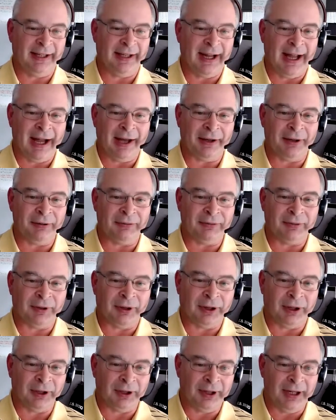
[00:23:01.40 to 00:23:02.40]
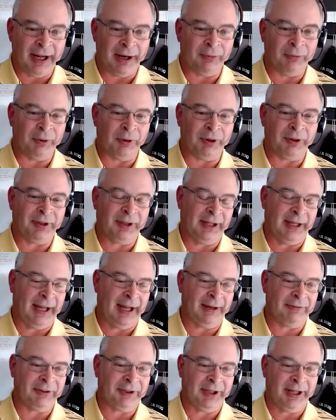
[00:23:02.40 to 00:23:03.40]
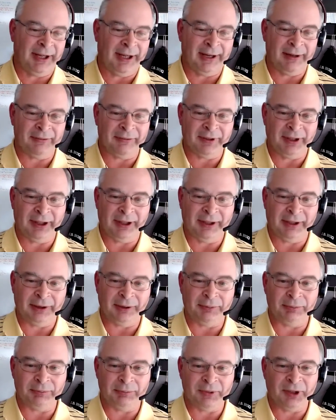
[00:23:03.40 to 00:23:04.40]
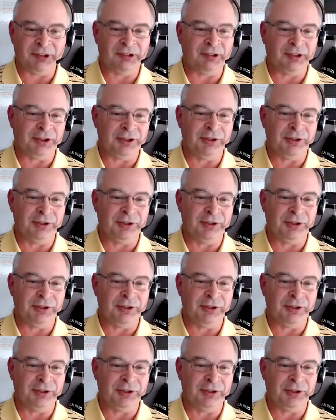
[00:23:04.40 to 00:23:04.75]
have a secured thumb drive that's encrypted